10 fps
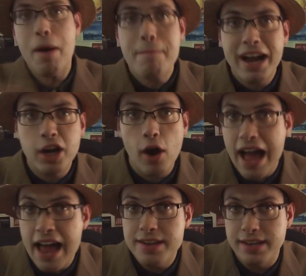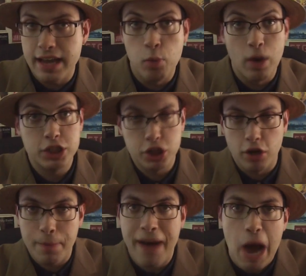What Michael Ende did was
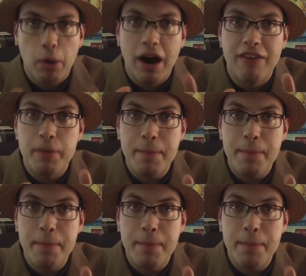show the power of